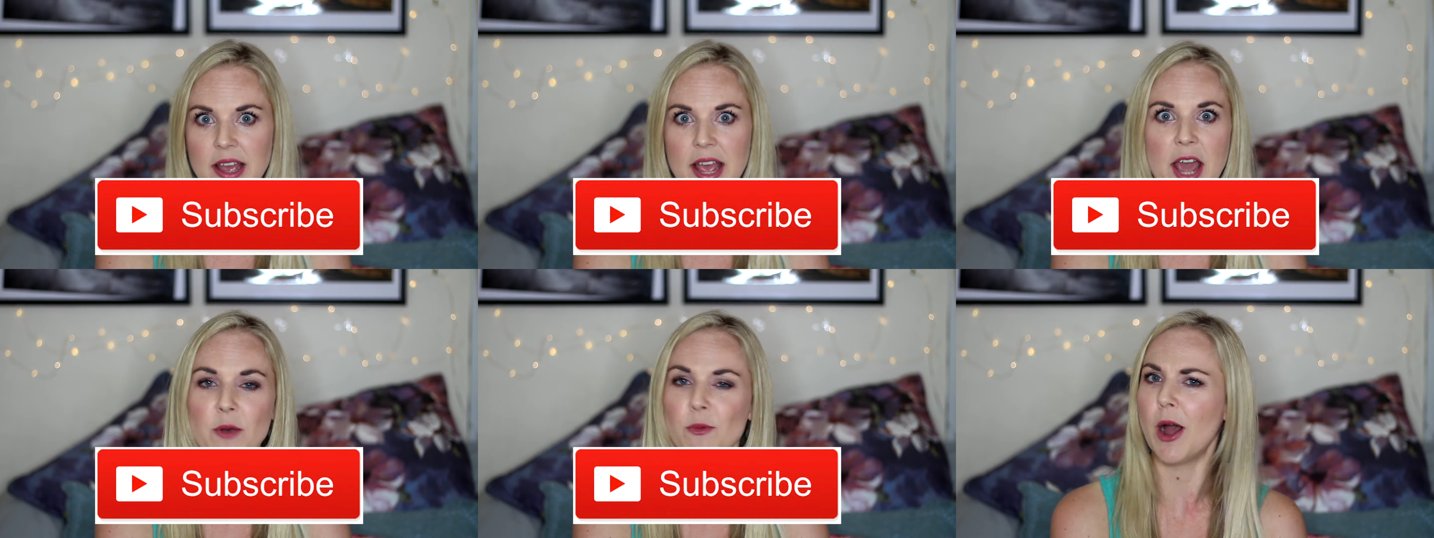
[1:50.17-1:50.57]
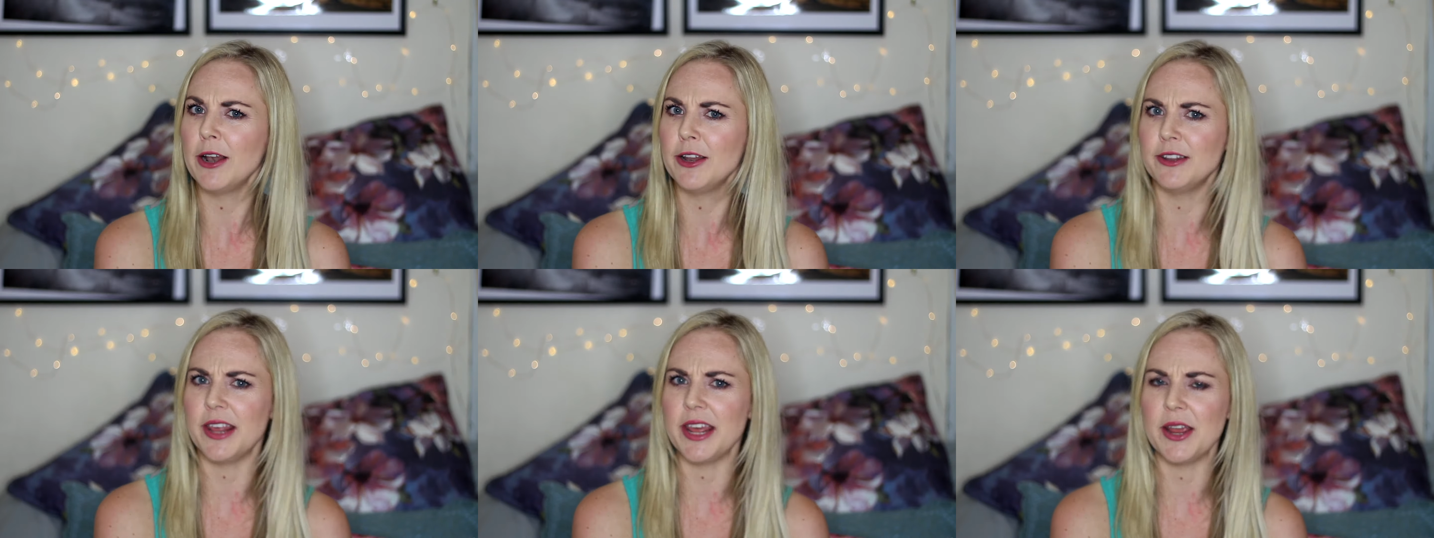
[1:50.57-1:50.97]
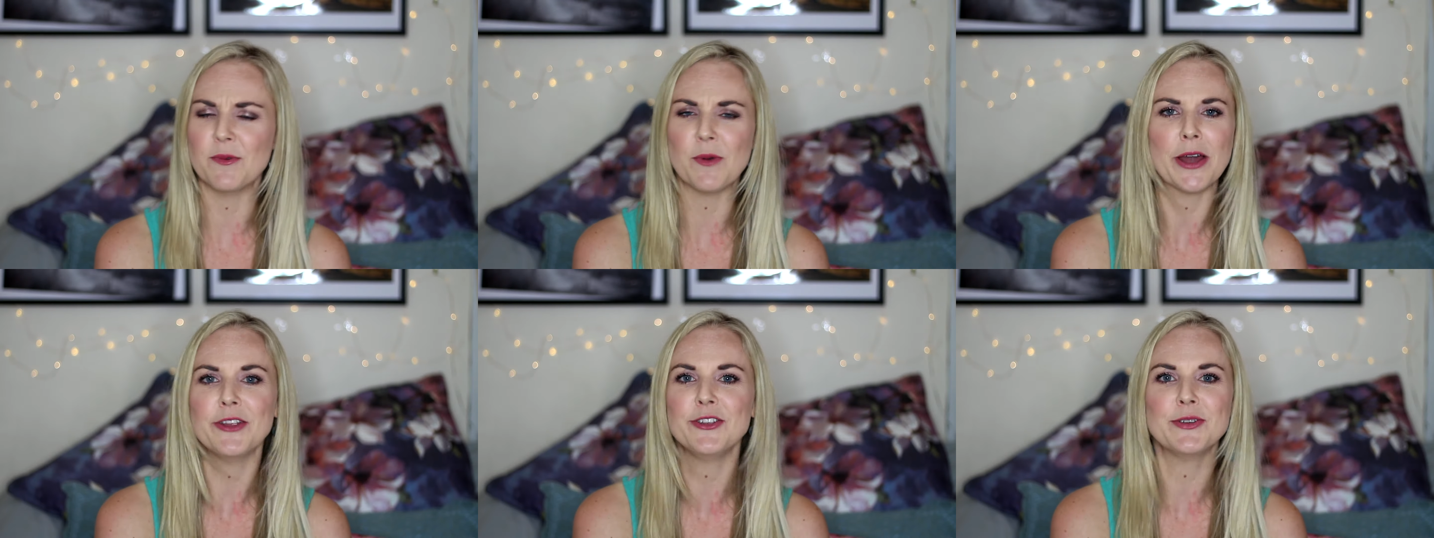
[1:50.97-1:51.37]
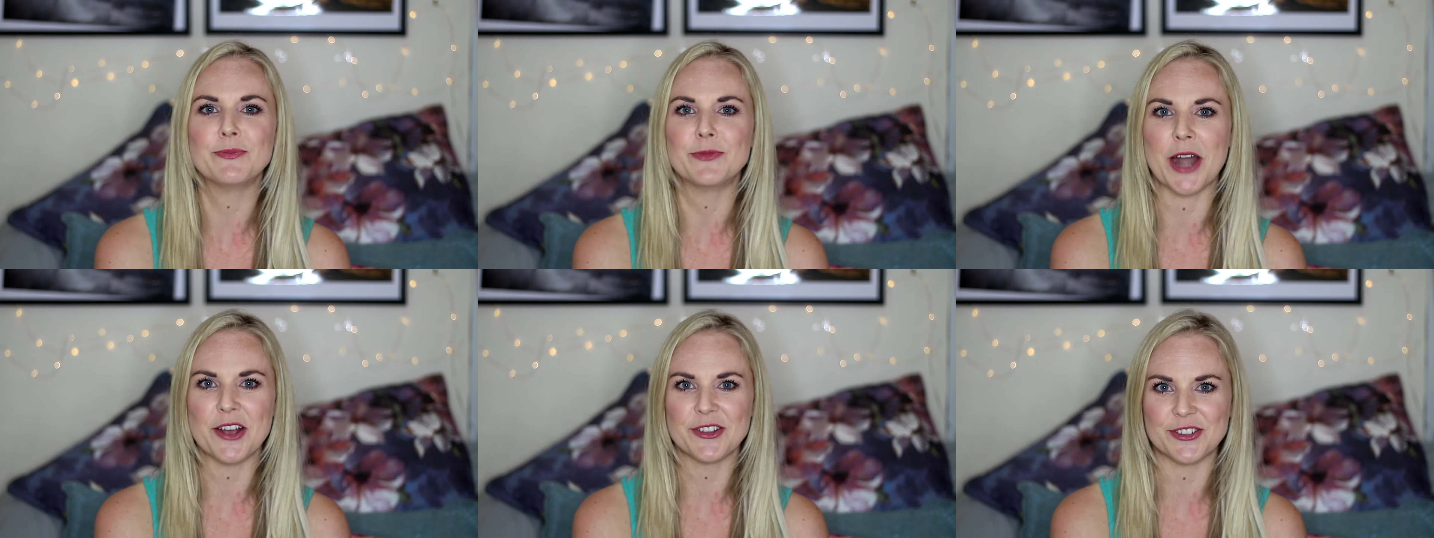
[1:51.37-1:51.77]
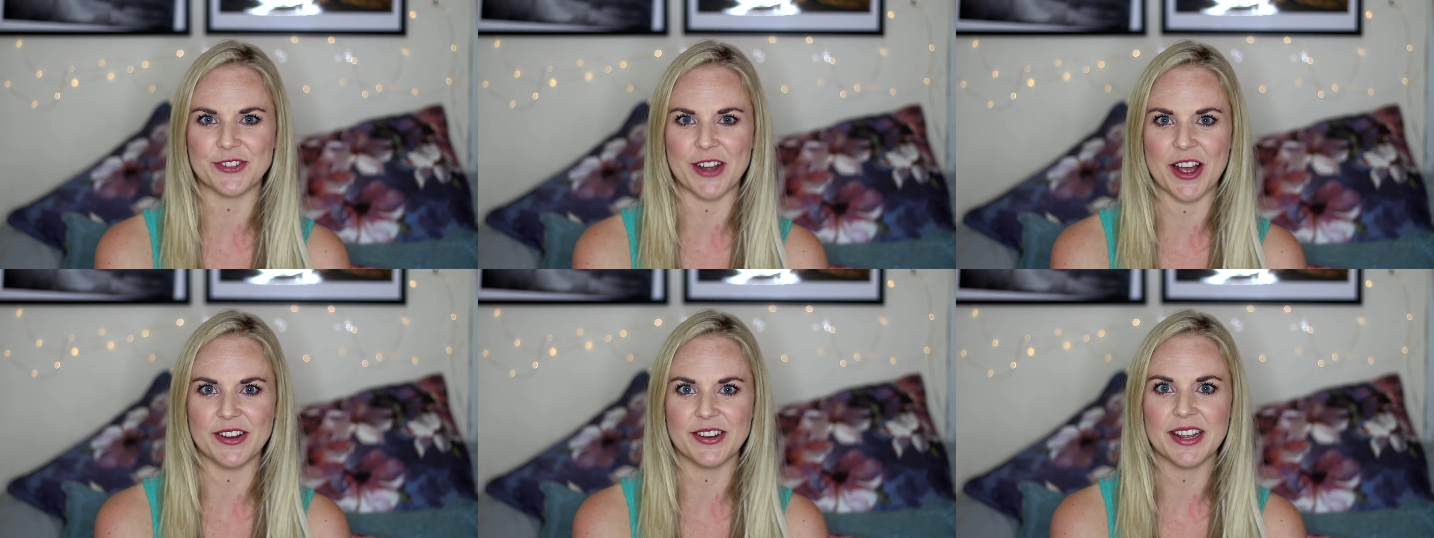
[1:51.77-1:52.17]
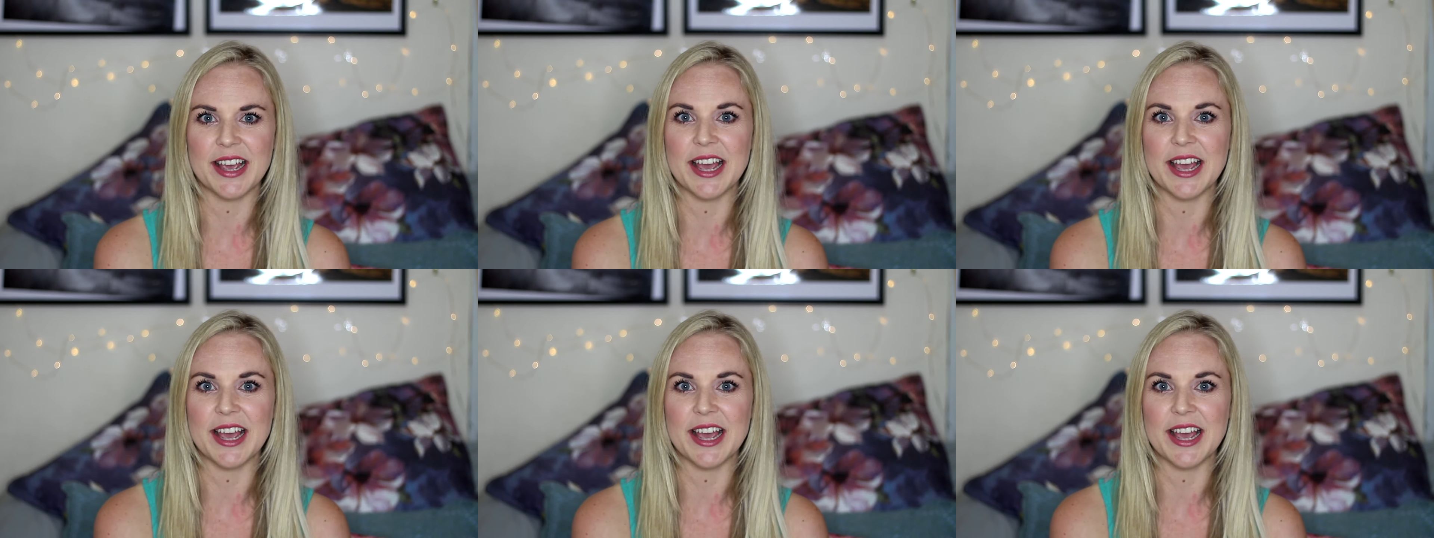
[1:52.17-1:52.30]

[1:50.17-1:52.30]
And while you're there, why don't you browse around